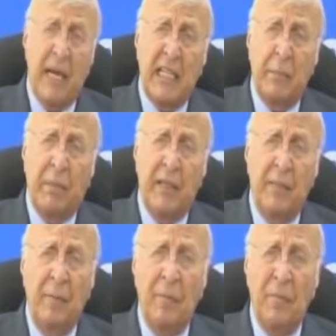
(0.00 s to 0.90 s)
They made an
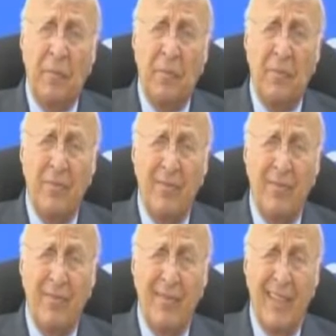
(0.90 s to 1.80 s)
appeal.
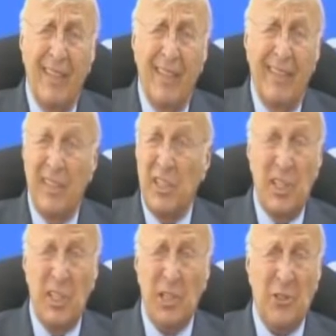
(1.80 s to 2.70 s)

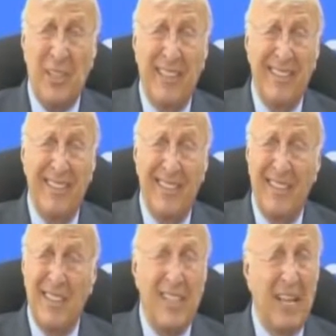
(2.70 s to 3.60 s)
This is history.
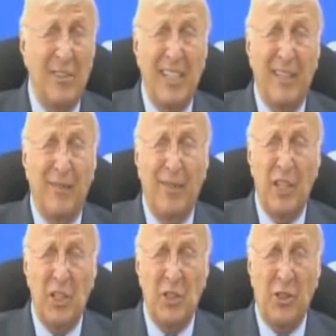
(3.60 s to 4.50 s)
It sounds like a
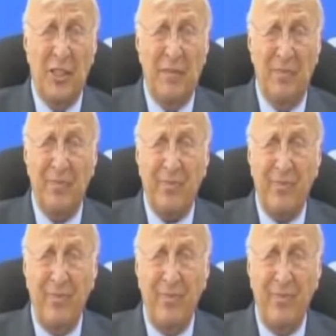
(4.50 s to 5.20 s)
funny story.